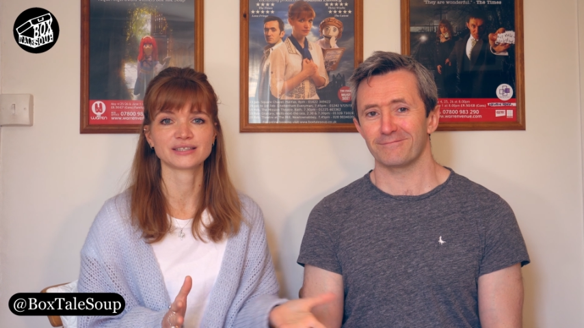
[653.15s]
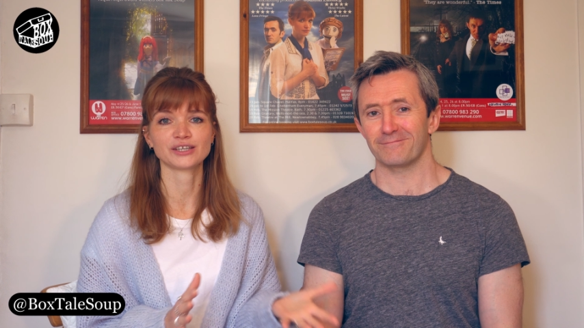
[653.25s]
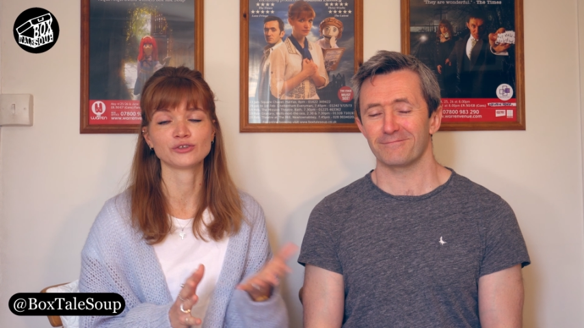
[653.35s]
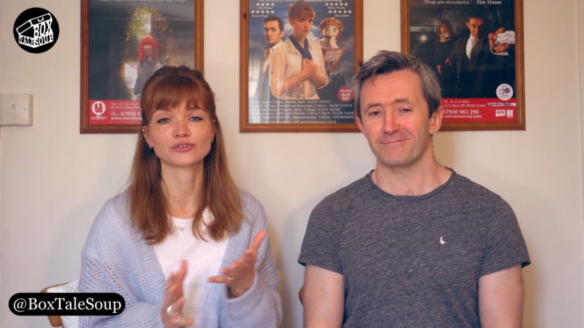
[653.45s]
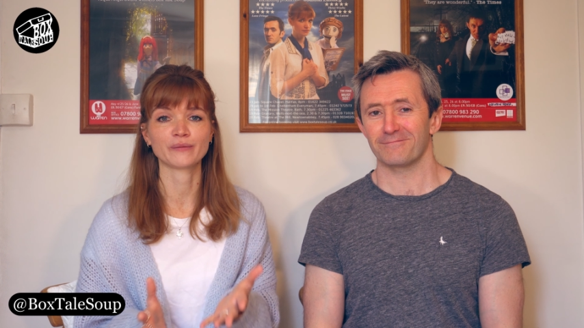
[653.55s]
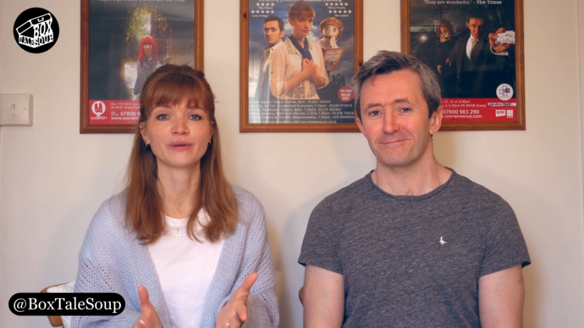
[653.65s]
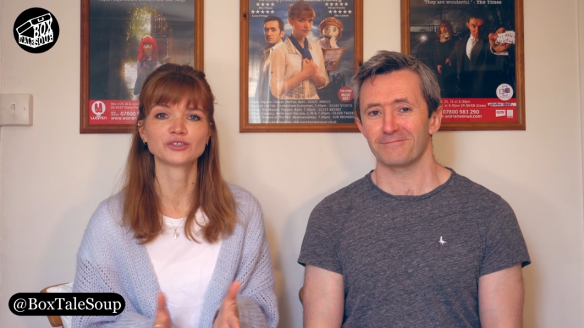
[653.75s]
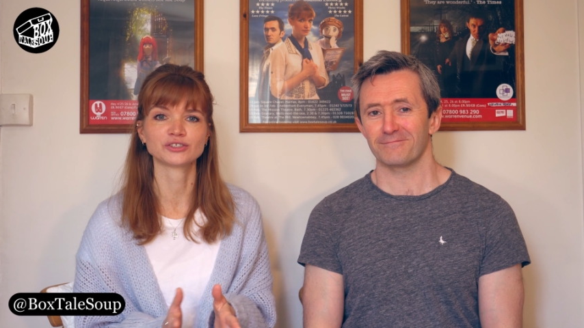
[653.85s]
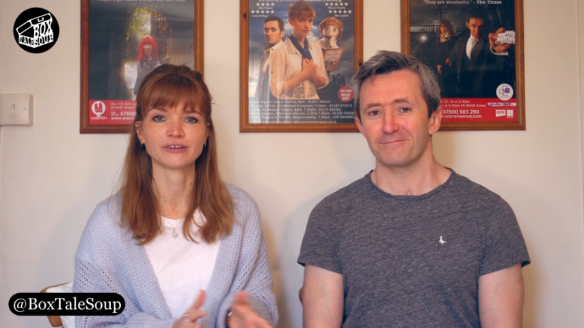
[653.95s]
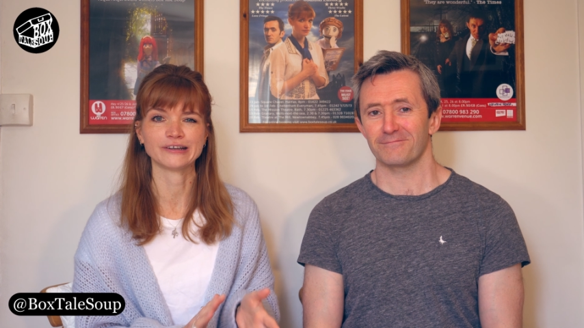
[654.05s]
Speaker 1: Thank you so
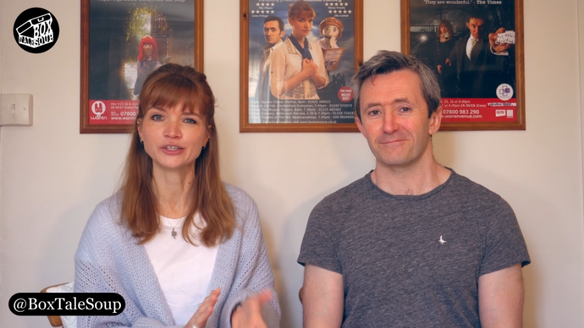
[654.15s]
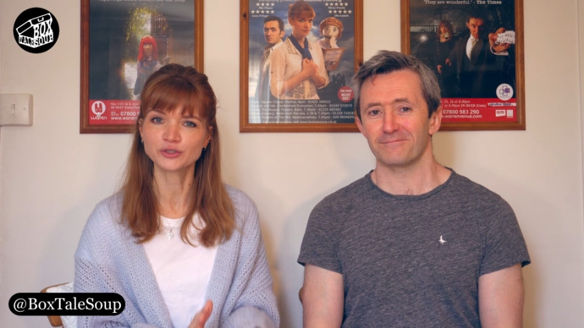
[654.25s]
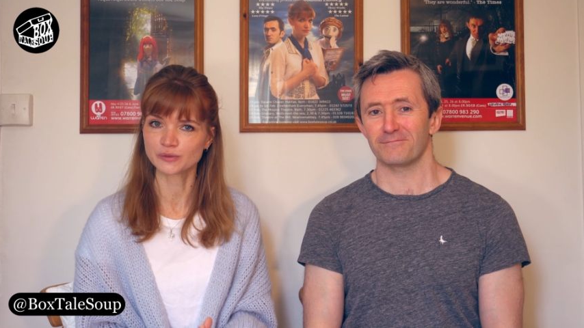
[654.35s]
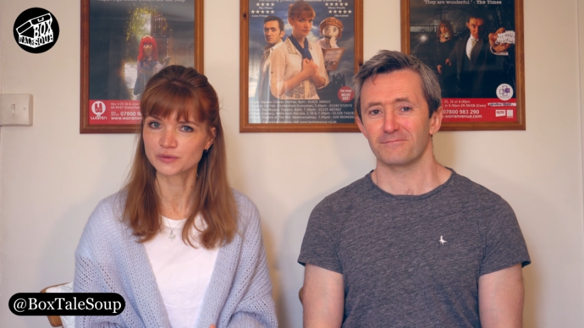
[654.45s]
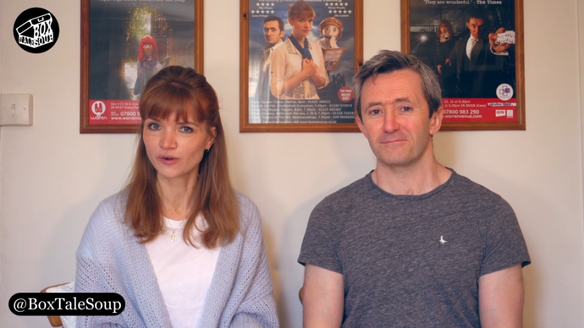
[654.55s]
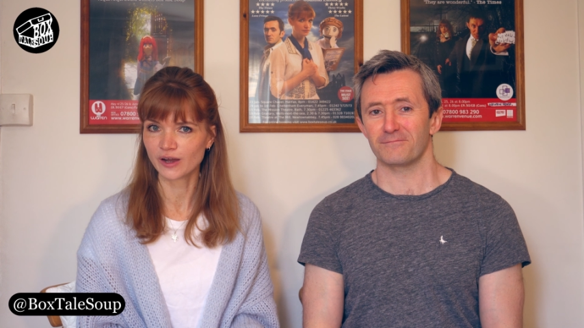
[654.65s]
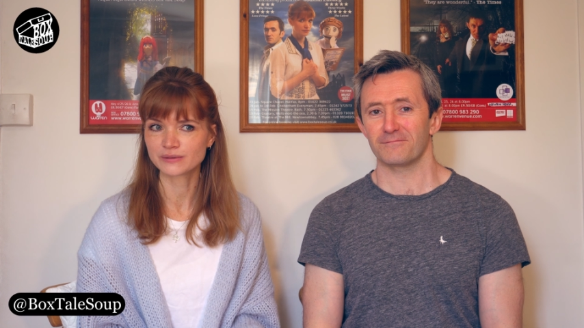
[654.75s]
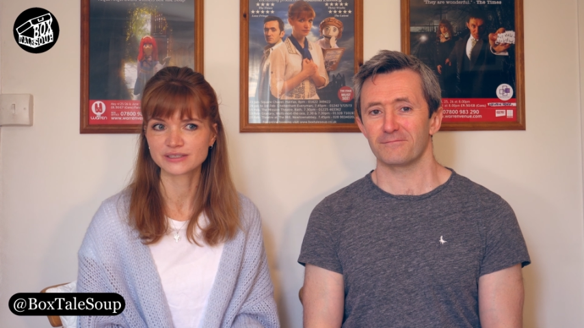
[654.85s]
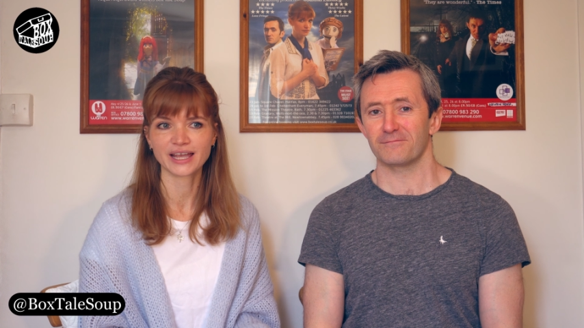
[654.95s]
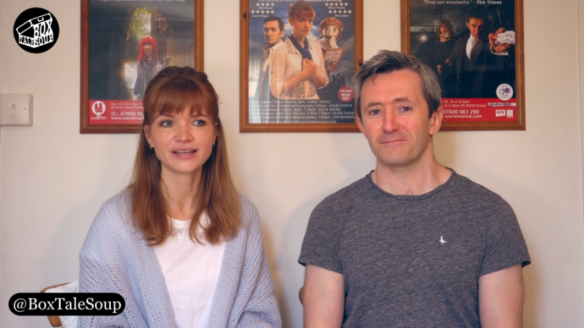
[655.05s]
much to our new
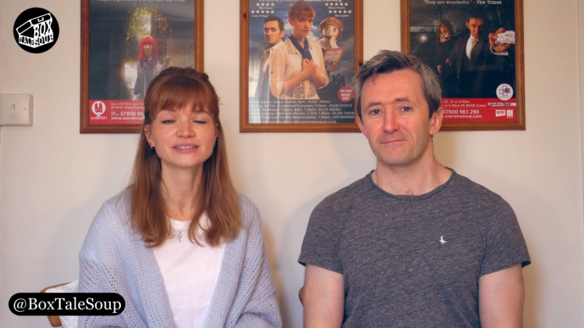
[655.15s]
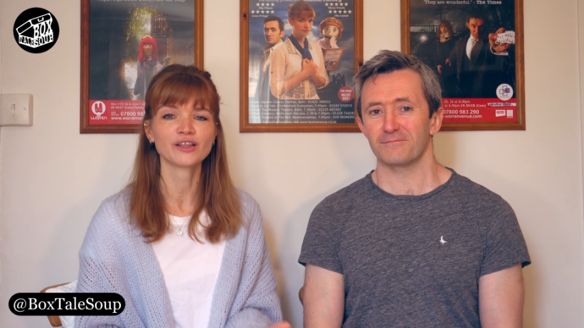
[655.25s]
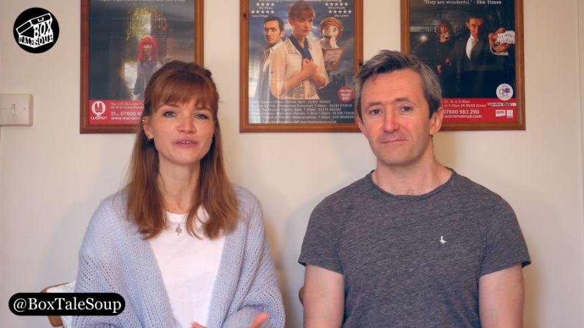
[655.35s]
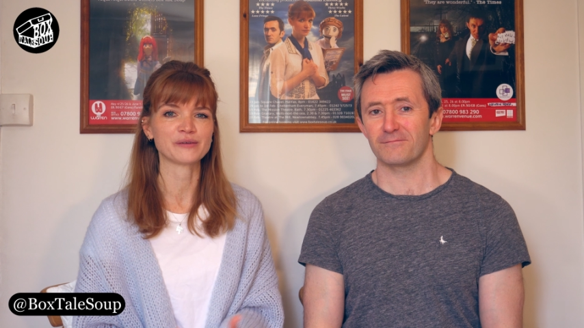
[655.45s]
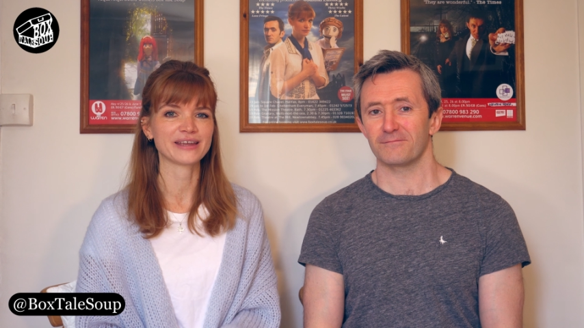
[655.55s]
subscribers again. It's lovely.